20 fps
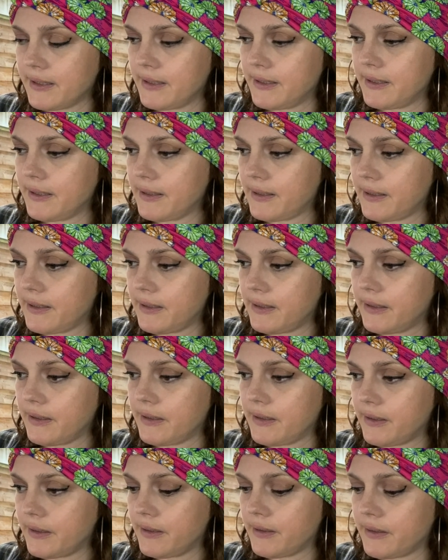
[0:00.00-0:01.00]

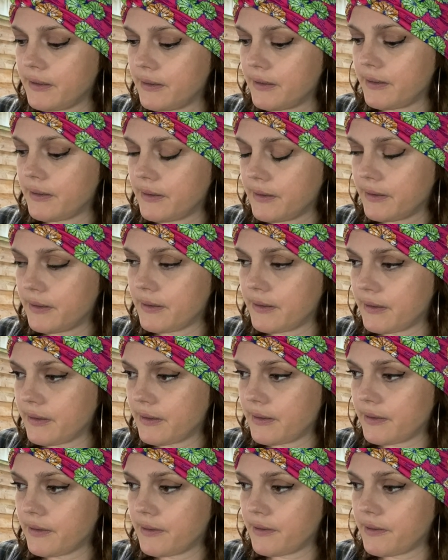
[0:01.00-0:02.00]

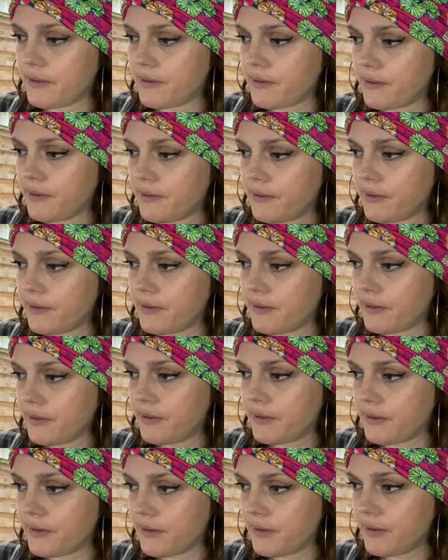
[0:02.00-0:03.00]

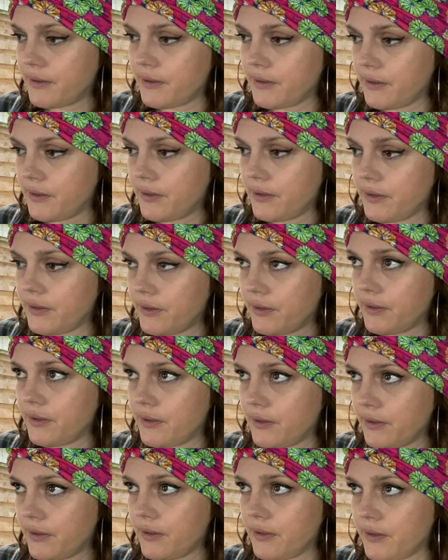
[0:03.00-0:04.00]

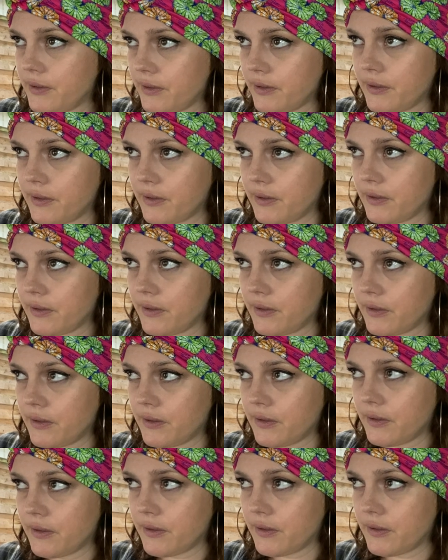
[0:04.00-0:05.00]

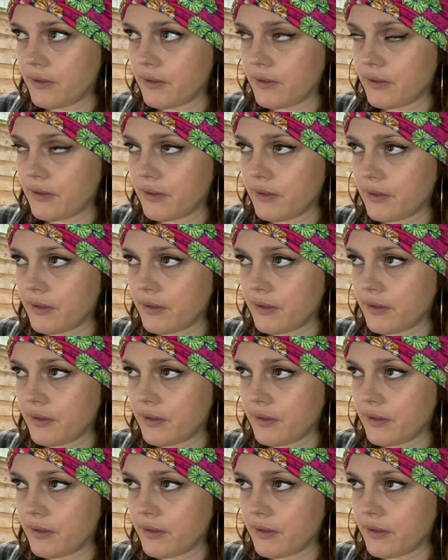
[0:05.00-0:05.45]
Nobody speaks.